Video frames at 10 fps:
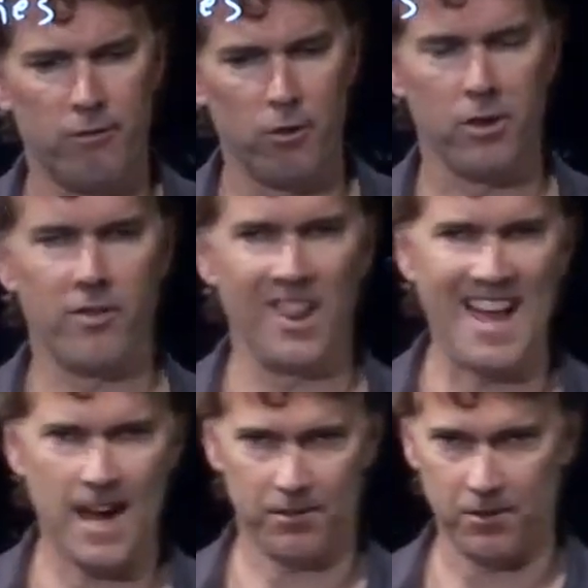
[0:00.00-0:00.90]
for the
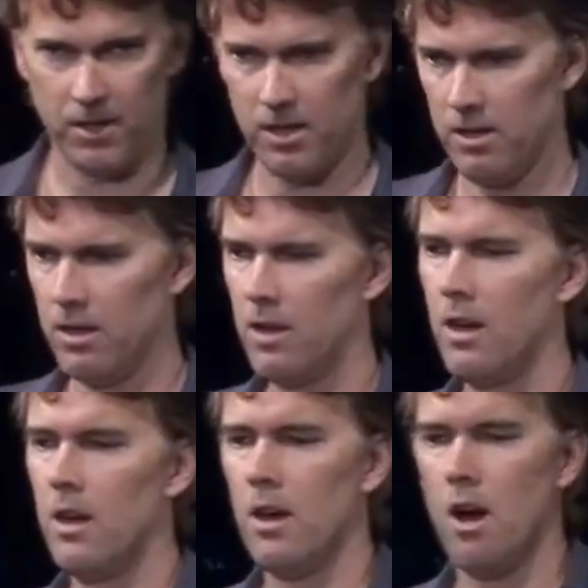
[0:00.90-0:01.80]
velocity
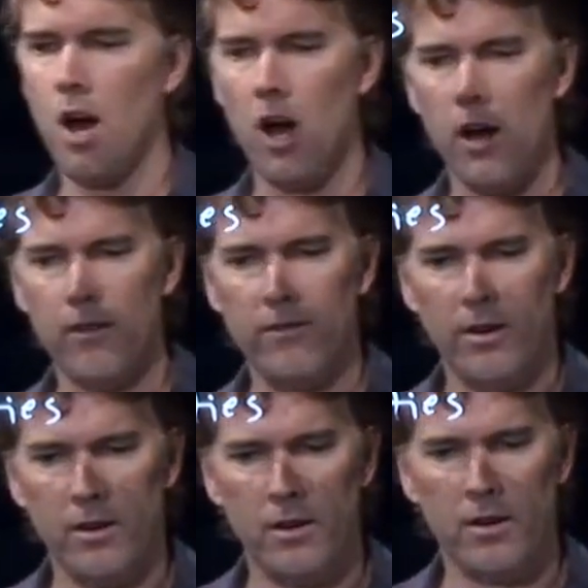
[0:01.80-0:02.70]

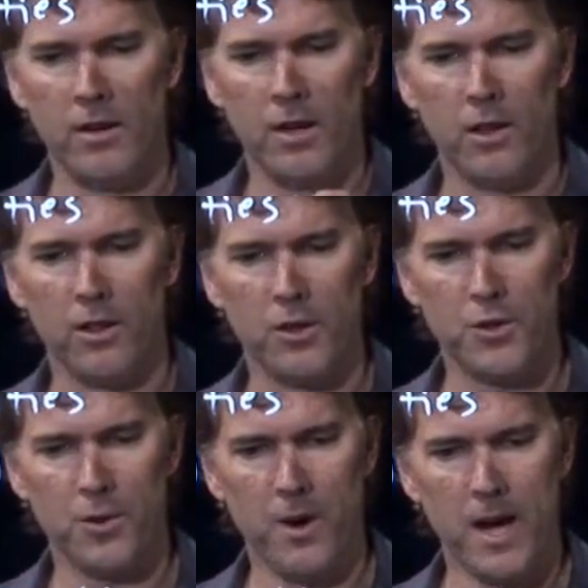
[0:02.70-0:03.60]
of the
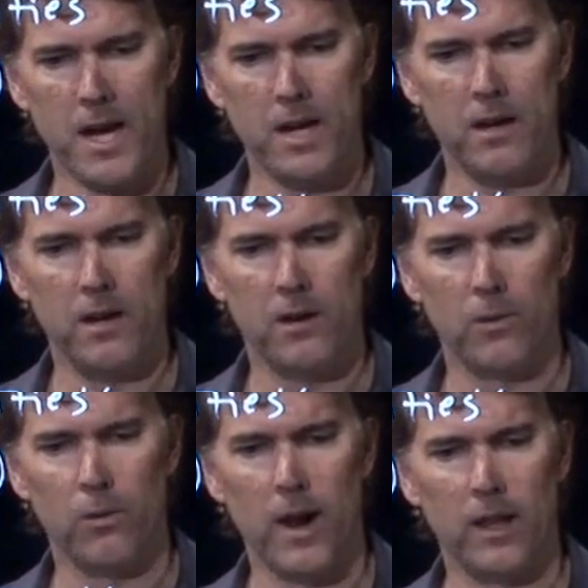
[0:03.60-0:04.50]
train
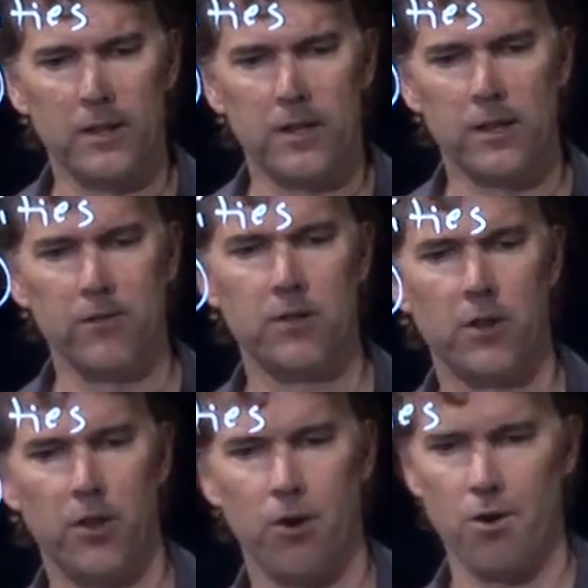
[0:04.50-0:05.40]
relative
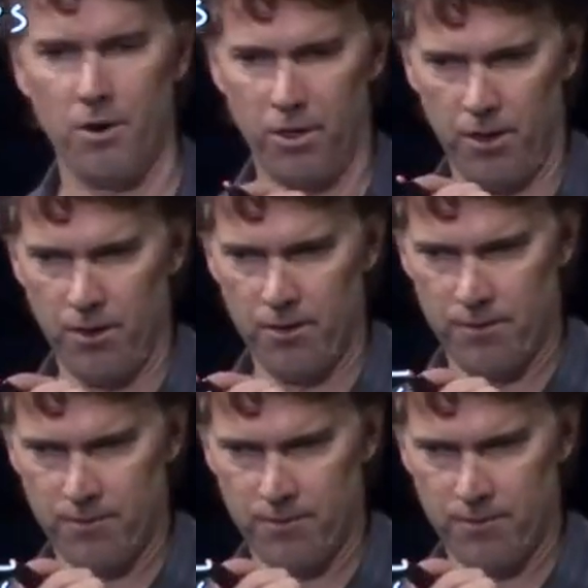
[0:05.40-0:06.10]
to the Earth.